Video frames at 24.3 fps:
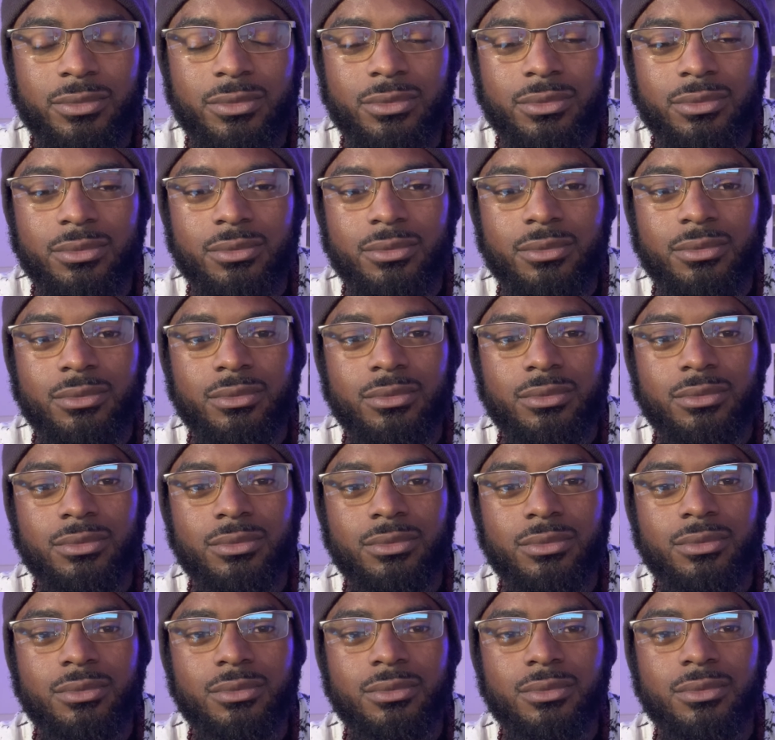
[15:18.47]

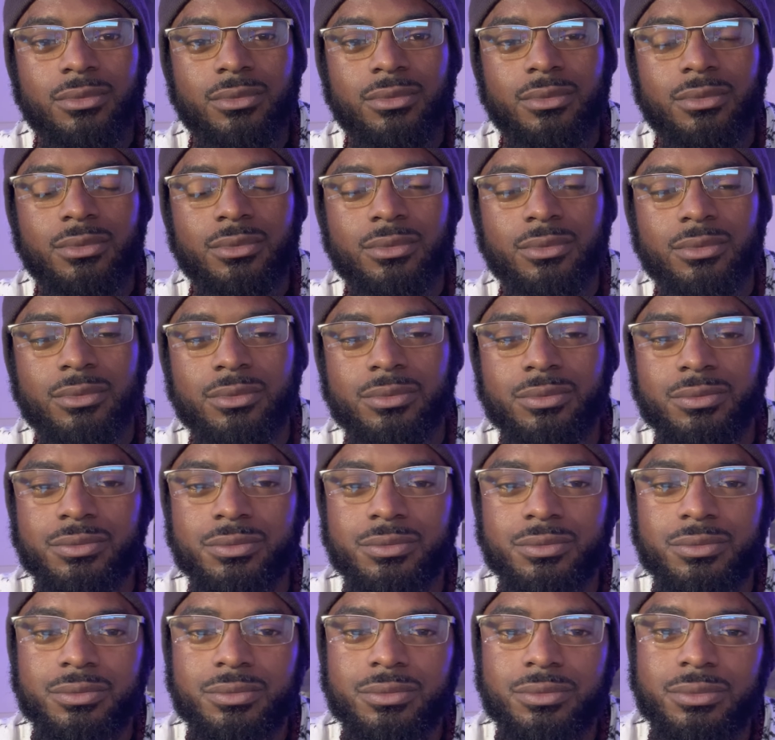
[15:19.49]

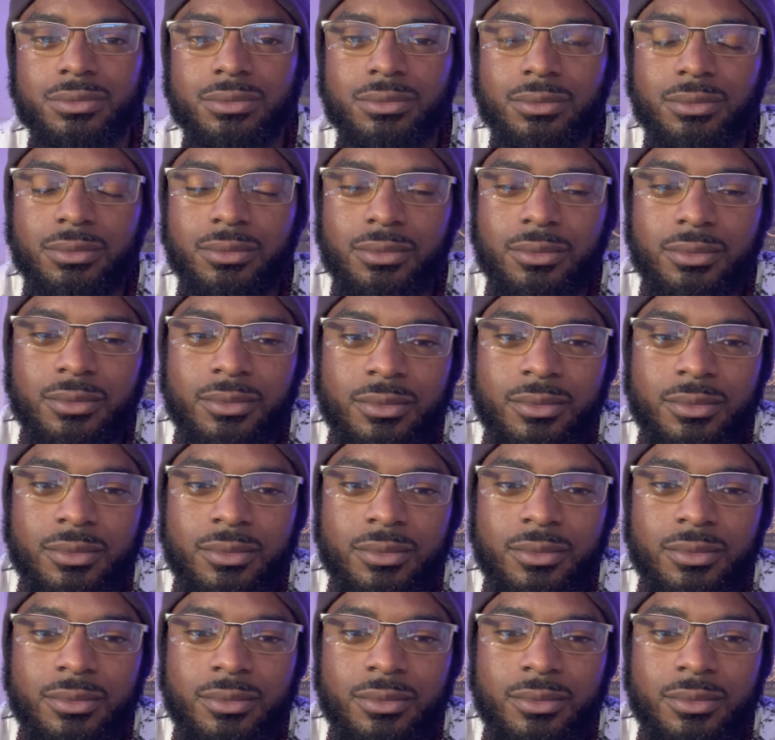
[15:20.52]
[no speech]